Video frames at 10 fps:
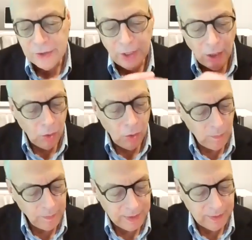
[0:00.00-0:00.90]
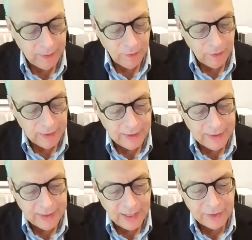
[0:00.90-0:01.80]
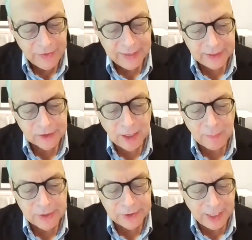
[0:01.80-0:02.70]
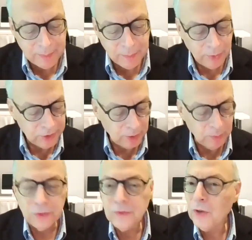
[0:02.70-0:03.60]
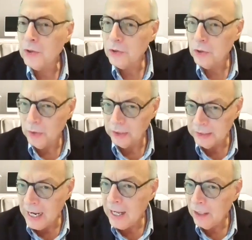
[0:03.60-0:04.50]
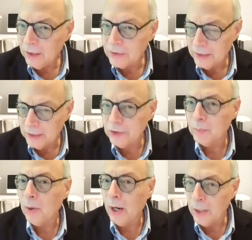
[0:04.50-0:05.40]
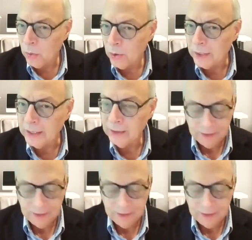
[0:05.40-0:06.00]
So I think it's some of the same principles. First, you acknowledge that it's a priority.